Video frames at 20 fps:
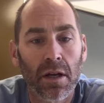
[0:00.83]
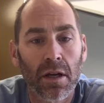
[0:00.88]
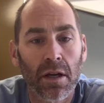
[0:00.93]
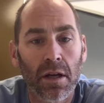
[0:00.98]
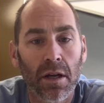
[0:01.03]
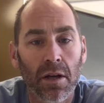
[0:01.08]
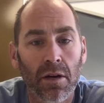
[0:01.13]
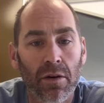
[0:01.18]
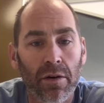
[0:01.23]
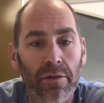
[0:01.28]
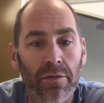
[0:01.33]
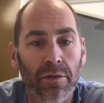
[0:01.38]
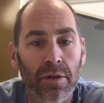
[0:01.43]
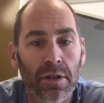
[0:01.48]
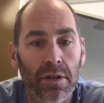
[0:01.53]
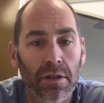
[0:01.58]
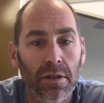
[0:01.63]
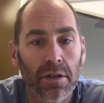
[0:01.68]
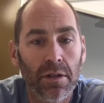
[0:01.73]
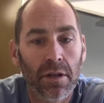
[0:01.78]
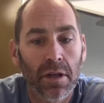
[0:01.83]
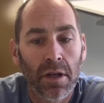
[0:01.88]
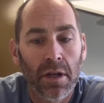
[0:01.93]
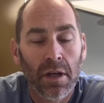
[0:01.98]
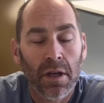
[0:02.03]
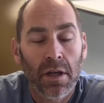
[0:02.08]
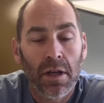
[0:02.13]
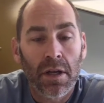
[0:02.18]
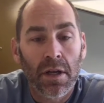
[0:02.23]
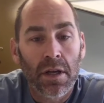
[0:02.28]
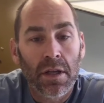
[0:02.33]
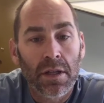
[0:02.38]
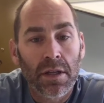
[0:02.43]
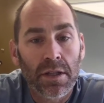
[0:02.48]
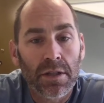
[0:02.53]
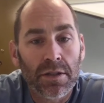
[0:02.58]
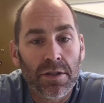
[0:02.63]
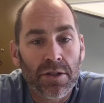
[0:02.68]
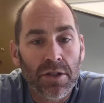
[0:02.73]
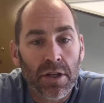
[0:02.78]
Hello everyone,
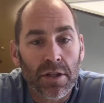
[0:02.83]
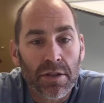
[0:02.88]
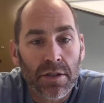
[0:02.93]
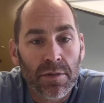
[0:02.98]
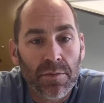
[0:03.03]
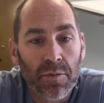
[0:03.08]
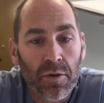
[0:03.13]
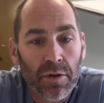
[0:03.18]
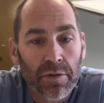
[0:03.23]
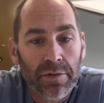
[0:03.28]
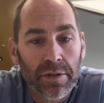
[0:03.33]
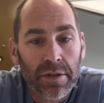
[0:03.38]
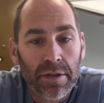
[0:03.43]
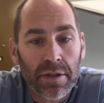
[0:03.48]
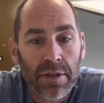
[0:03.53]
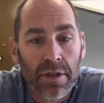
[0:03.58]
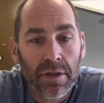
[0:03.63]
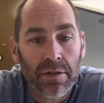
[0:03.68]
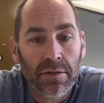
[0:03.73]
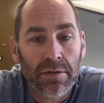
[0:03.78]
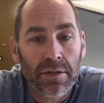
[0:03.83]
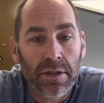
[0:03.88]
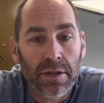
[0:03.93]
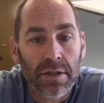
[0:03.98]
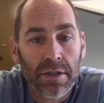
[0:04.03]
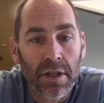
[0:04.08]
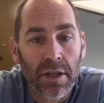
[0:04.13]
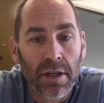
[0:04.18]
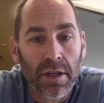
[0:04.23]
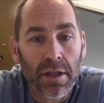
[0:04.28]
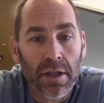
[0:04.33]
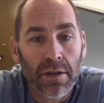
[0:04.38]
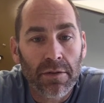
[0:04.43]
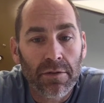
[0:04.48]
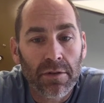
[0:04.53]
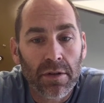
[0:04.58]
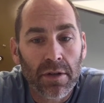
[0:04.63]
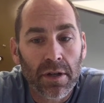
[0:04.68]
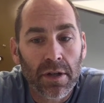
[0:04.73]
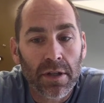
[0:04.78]
this is Justin Borvitz. Just going to give
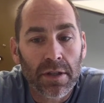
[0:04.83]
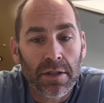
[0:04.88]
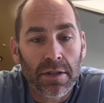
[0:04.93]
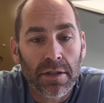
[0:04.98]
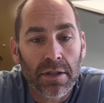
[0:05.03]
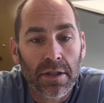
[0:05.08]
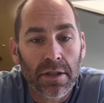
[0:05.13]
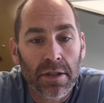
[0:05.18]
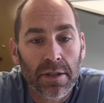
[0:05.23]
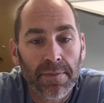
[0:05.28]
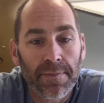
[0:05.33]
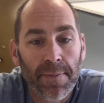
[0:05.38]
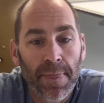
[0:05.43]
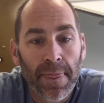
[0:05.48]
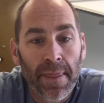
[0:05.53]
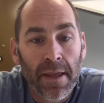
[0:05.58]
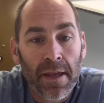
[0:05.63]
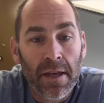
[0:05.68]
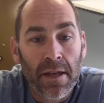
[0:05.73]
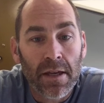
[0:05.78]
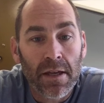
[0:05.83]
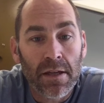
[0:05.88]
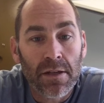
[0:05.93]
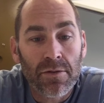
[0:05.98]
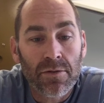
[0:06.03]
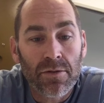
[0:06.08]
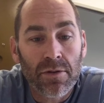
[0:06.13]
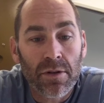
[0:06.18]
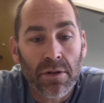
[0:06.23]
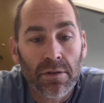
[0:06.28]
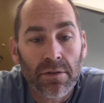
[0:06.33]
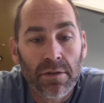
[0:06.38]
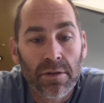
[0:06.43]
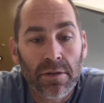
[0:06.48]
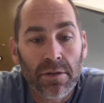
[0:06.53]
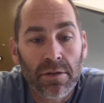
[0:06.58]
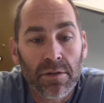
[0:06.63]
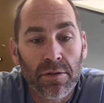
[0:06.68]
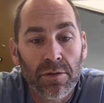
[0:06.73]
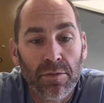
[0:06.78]
you guys a intro
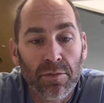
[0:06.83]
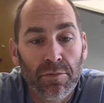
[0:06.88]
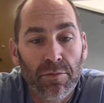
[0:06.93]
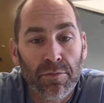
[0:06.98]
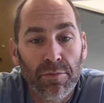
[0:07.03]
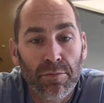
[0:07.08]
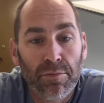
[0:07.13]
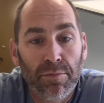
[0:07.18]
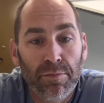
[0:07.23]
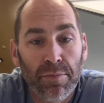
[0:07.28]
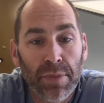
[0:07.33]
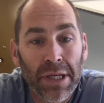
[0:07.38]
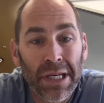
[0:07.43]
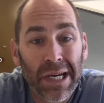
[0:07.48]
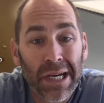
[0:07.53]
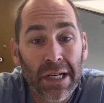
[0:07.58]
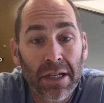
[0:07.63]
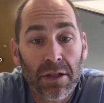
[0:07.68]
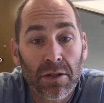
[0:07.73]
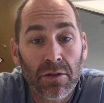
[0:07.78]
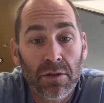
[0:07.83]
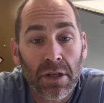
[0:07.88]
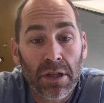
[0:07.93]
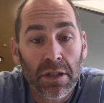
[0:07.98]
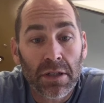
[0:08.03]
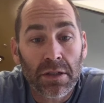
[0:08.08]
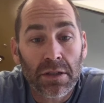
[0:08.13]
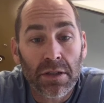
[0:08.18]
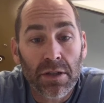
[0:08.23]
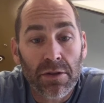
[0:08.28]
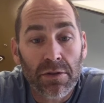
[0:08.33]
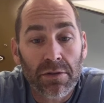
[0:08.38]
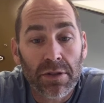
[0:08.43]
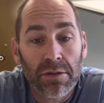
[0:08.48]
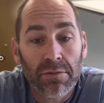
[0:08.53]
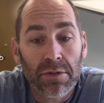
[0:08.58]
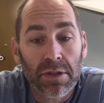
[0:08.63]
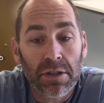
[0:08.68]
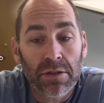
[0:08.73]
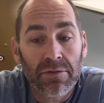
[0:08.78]
to BIOL
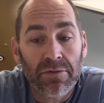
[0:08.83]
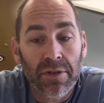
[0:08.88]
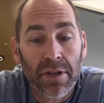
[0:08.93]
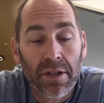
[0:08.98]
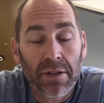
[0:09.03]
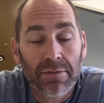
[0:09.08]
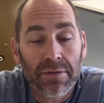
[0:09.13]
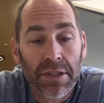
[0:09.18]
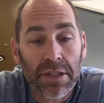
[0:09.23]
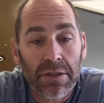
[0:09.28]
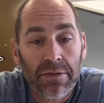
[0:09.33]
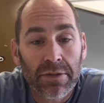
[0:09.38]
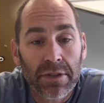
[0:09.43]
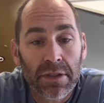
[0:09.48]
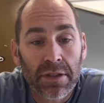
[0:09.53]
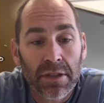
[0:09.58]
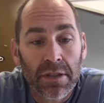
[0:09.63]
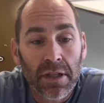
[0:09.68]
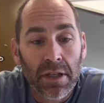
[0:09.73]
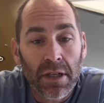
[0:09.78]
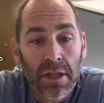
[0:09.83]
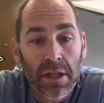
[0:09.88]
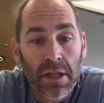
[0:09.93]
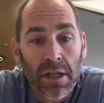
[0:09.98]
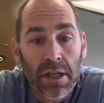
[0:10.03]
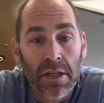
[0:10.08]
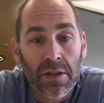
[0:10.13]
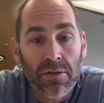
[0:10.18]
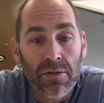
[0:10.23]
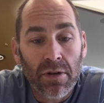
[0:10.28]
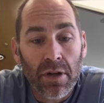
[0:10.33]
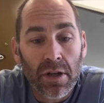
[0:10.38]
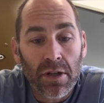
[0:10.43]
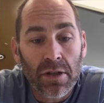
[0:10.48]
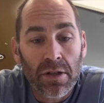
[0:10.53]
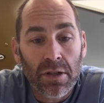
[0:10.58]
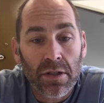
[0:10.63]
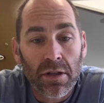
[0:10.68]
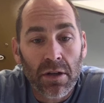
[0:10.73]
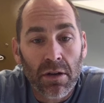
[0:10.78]
3157,
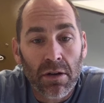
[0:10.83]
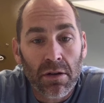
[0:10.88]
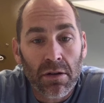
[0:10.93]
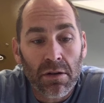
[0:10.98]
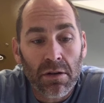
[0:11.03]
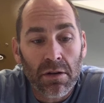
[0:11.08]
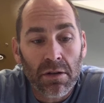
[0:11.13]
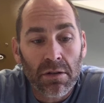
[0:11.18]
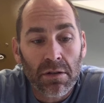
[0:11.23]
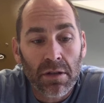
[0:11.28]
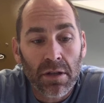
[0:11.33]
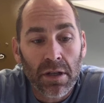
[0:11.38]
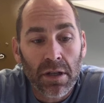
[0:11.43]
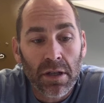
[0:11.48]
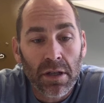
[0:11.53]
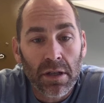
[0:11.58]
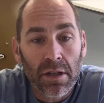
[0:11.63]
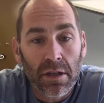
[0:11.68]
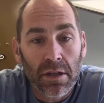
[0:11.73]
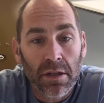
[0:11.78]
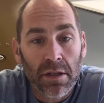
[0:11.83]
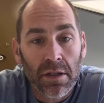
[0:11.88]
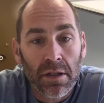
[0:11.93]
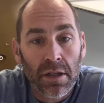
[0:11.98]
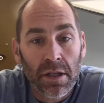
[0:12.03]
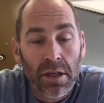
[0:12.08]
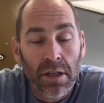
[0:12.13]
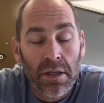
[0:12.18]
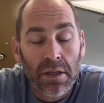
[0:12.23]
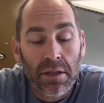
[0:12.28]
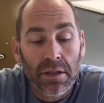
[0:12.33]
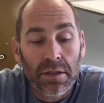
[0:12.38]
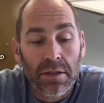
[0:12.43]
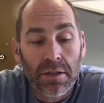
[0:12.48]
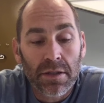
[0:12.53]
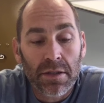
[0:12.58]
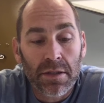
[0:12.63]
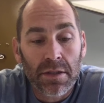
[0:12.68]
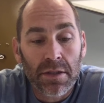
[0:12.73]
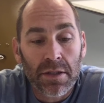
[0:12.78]
Introduction to R today. This
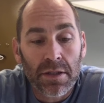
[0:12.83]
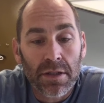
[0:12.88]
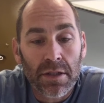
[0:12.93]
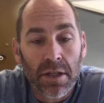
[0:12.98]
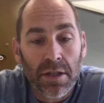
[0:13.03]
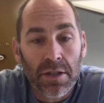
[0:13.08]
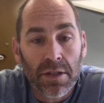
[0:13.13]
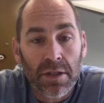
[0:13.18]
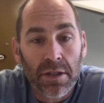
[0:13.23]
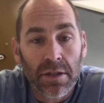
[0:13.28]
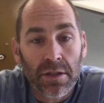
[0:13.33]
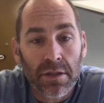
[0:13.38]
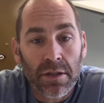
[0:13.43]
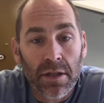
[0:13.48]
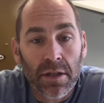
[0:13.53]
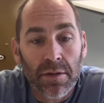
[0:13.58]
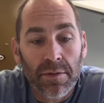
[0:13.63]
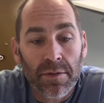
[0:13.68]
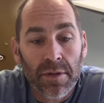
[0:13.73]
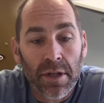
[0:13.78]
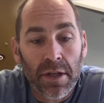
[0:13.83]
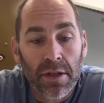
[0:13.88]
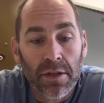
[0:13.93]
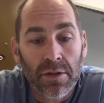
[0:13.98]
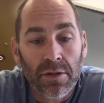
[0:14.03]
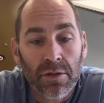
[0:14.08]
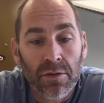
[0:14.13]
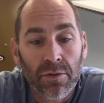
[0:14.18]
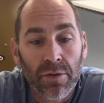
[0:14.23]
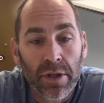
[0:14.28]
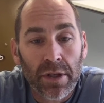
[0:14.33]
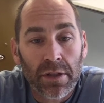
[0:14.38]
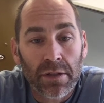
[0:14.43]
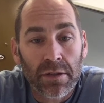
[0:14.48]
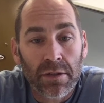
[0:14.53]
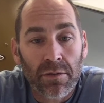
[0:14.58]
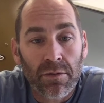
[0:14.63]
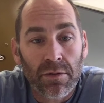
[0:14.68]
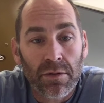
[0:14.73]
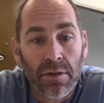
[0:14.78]
is the session, it's going to take 2 weeks,
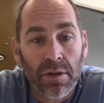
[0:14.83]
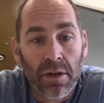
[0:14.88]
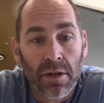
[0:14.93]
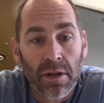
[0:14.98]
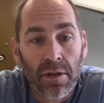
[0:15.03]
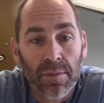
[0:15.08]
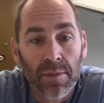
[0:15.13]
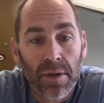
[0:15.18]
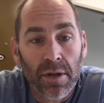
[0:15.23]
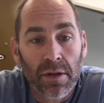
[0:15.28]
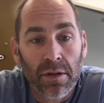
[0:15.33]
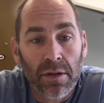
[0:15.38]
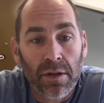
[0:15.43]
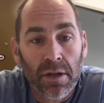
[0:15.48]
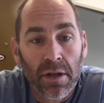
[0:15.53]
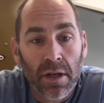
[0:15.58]
so we'll talk about